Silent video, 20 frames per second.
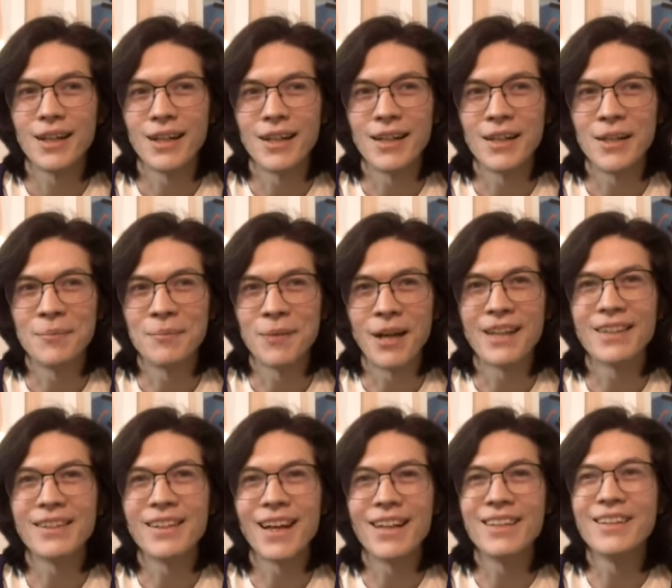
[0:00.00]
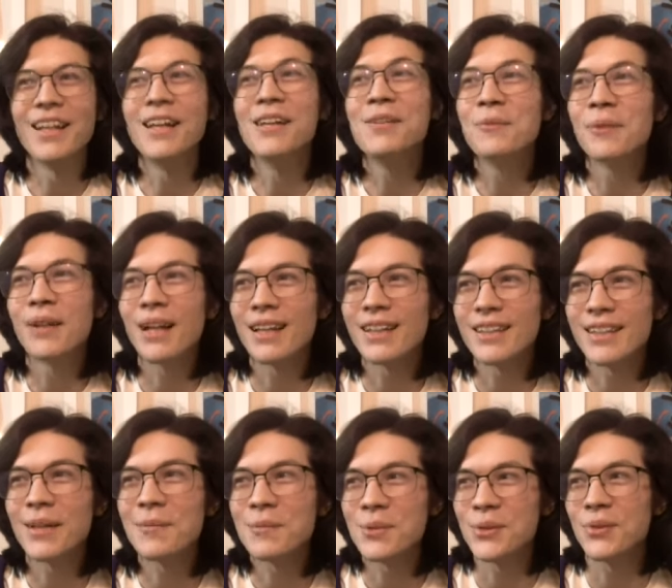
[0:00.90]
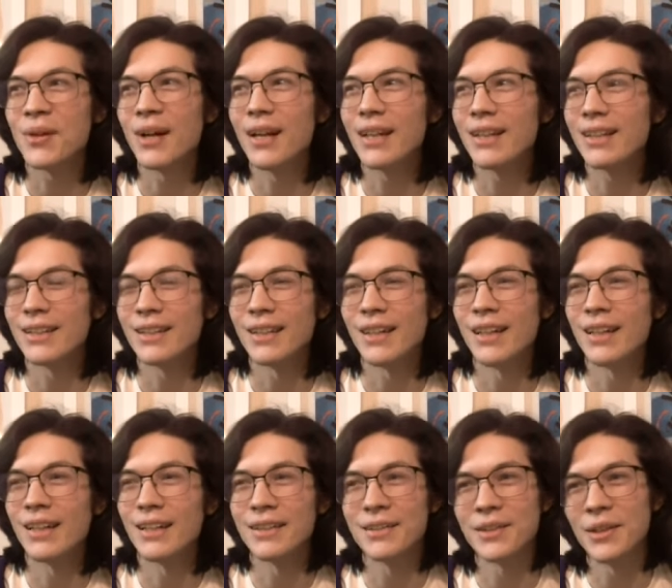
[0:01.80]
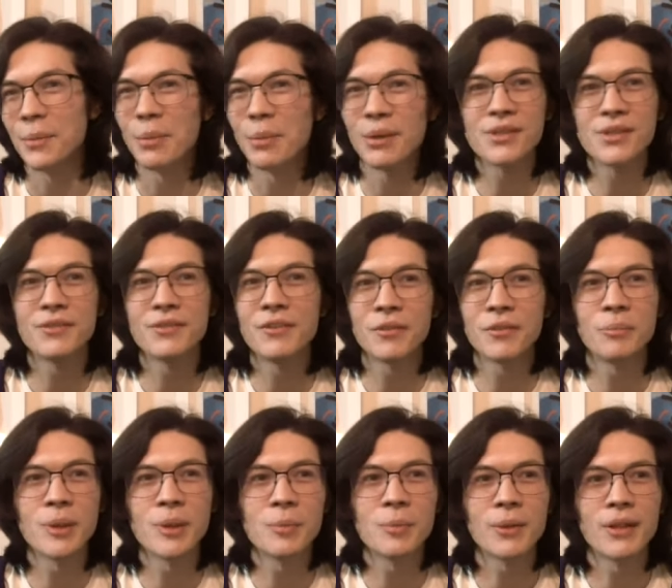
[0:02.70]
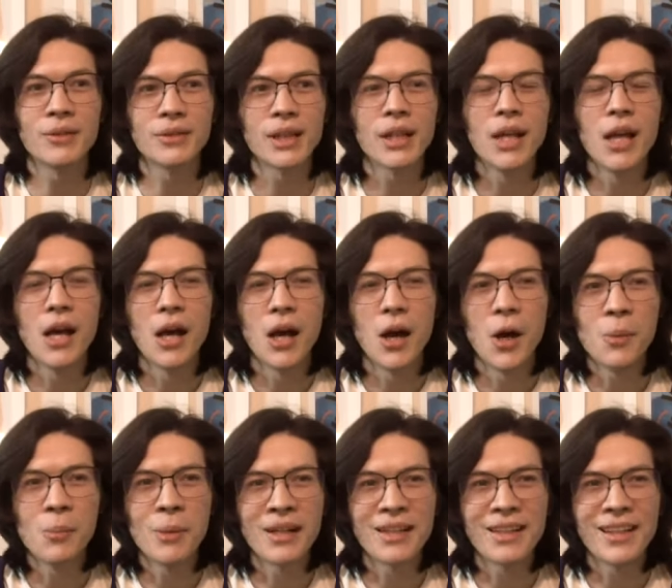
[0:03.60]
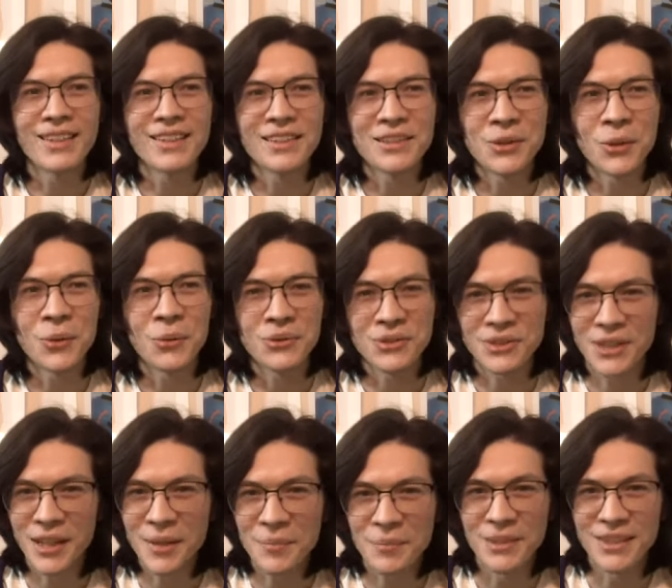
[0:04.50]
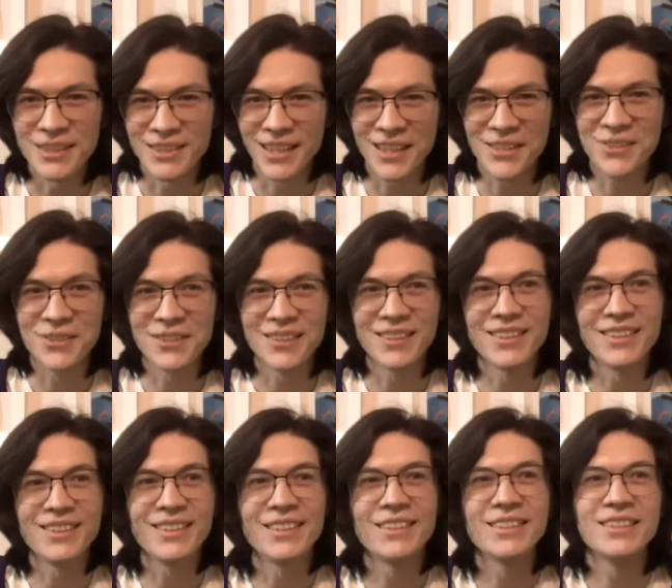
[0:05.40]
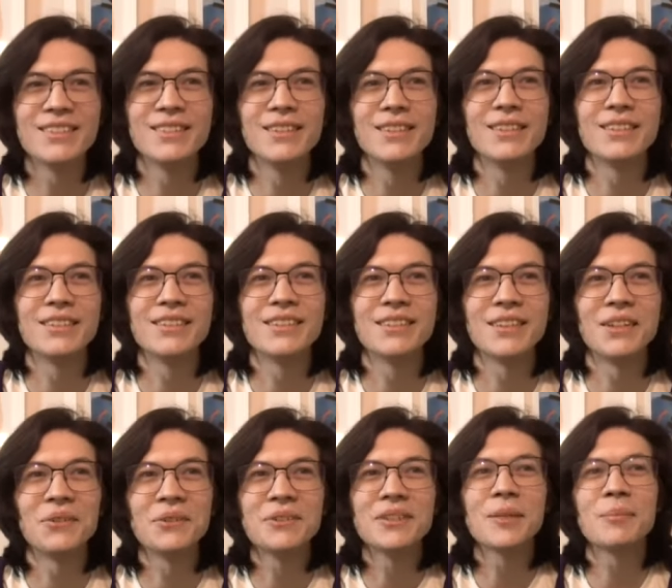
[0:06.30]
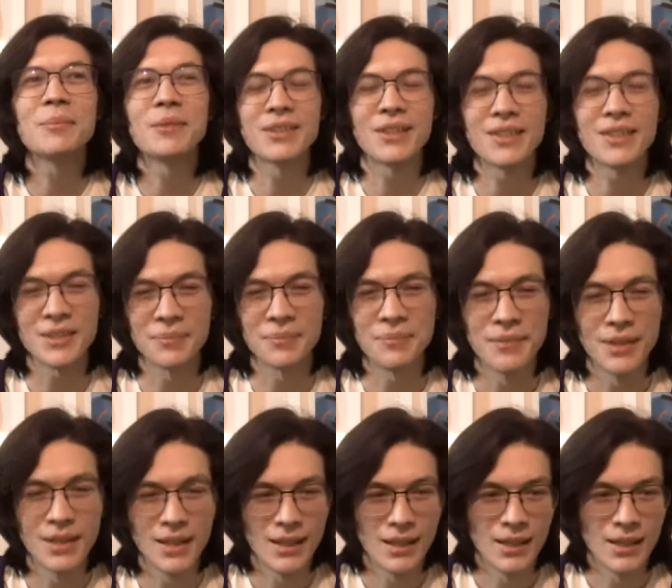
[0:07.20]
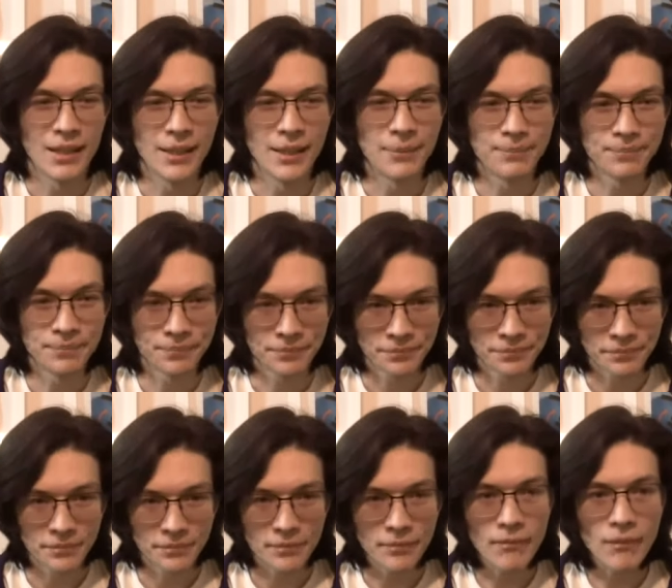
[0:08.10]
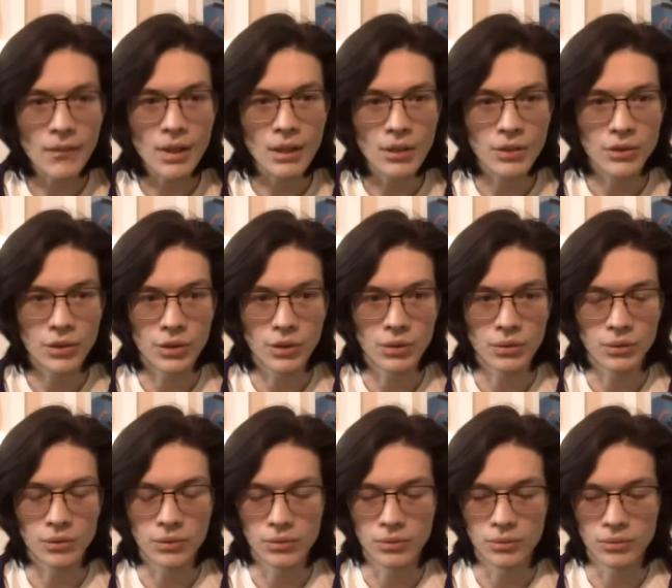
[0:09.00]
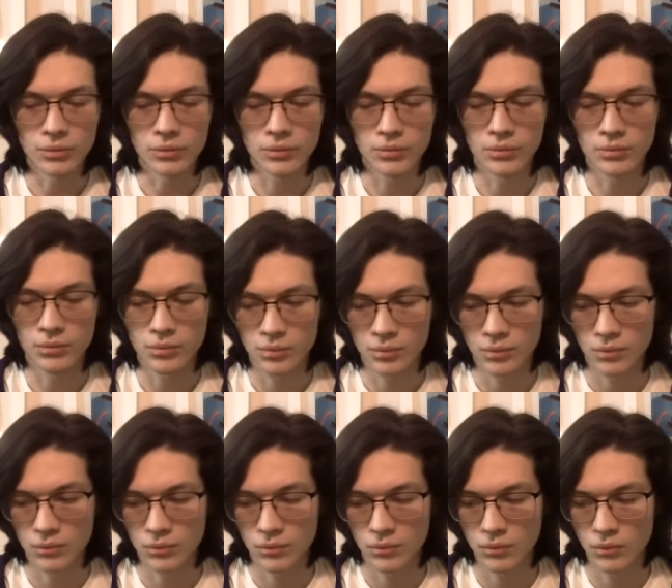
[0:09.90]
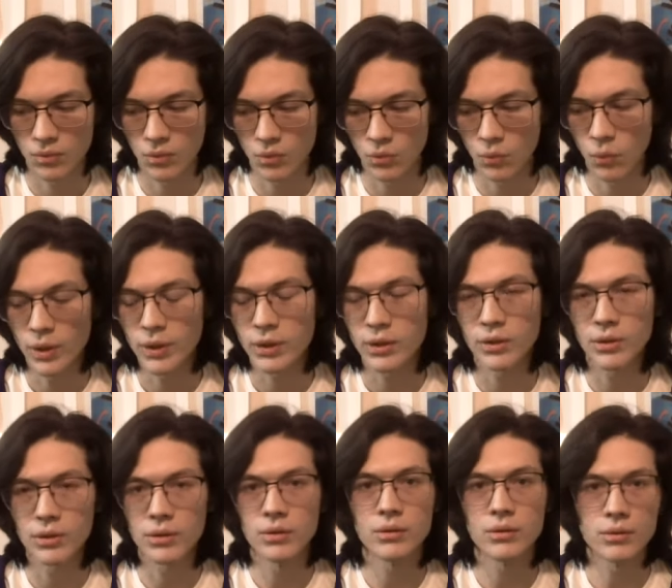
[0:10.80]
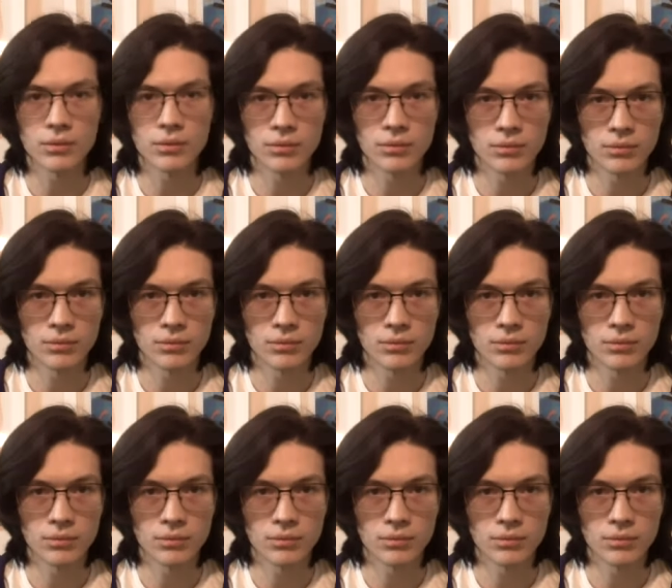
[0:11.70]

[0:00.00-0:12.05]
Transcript: And then when I kept trying it on a bunch of different people, I was like, oh my God, this holds up. This holds up. It's awesome. Um, so what you're